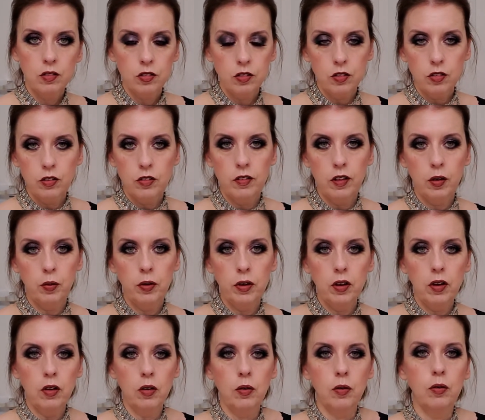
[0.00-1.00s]
So there we
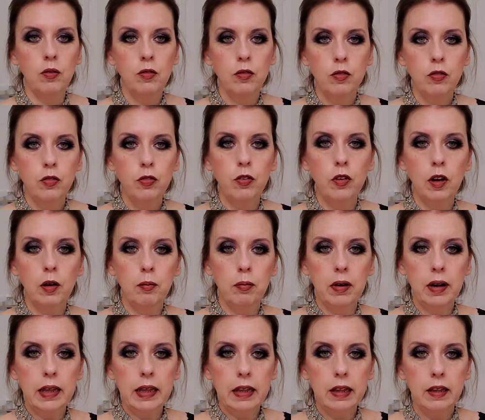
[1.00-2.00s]
go, full of
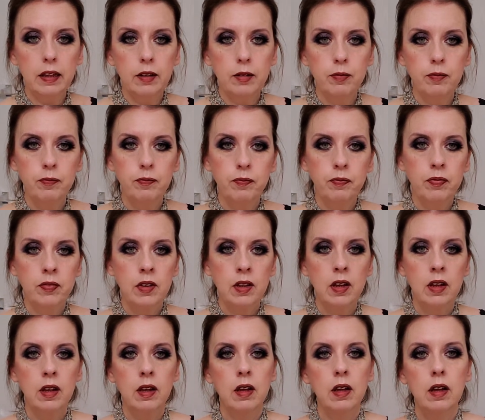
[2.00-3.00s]
bling
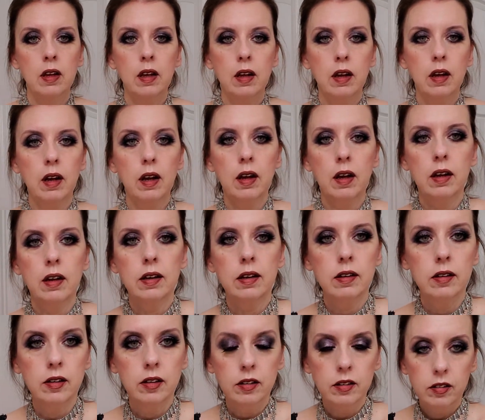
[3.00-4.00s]

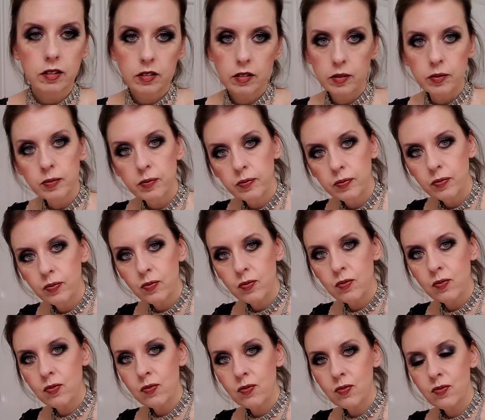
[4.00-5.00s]
and
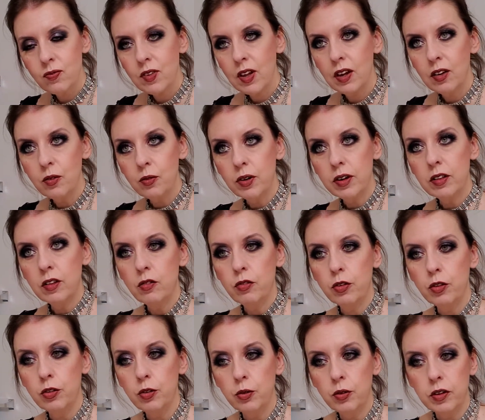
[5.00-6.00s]
ready for
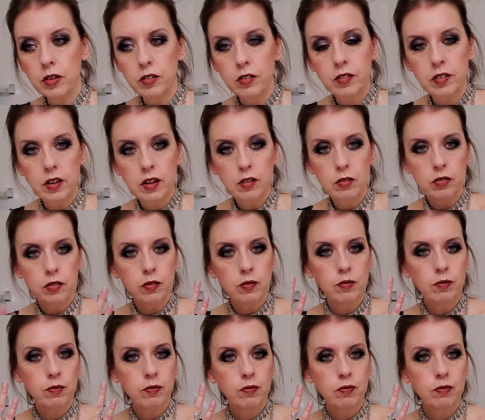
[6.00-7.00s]
New Year's Eve.
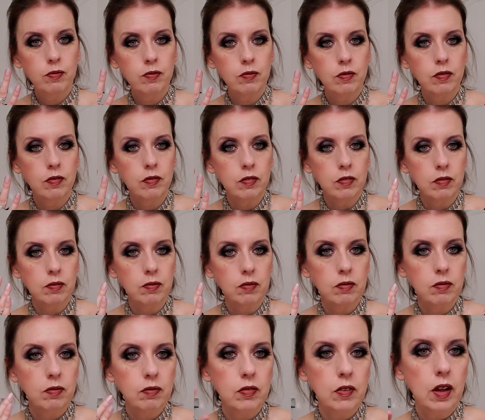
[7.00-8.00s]

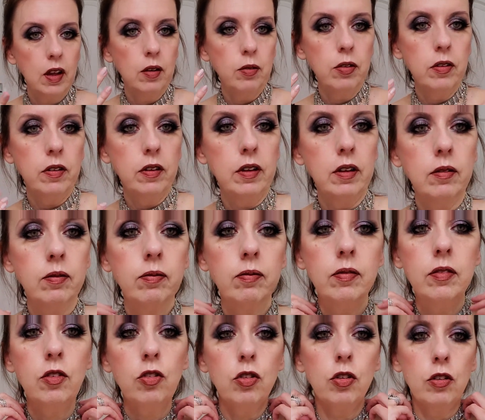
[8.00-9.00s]
Everything
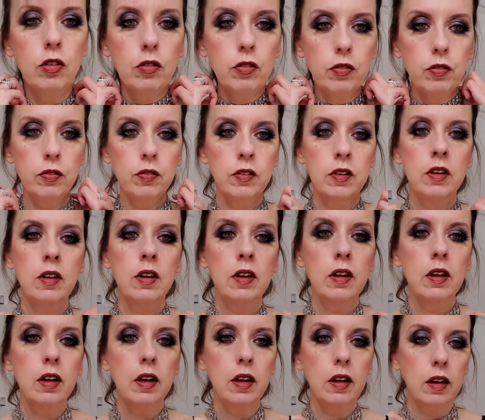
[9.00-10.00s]
sort of
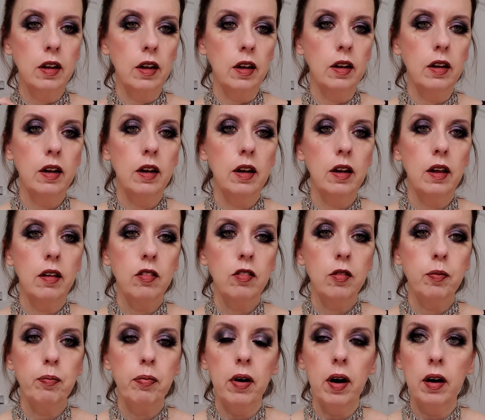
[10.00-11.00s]
in a
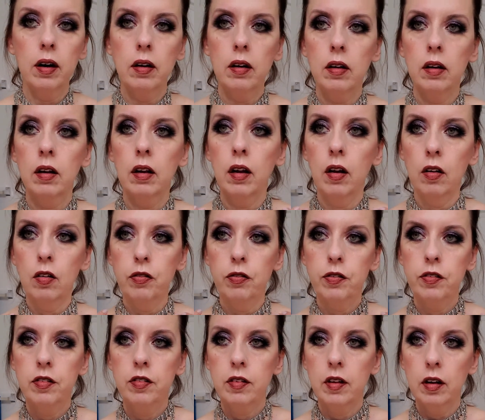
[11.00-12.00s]
sparkle of
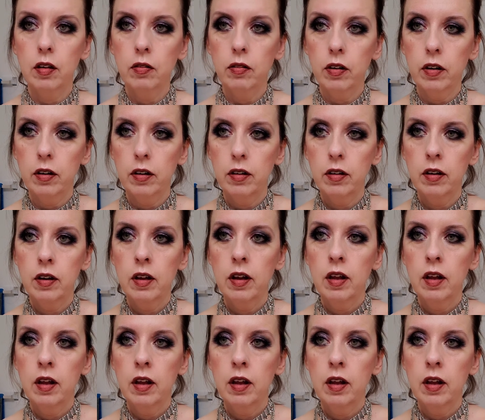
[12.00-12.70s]
silver.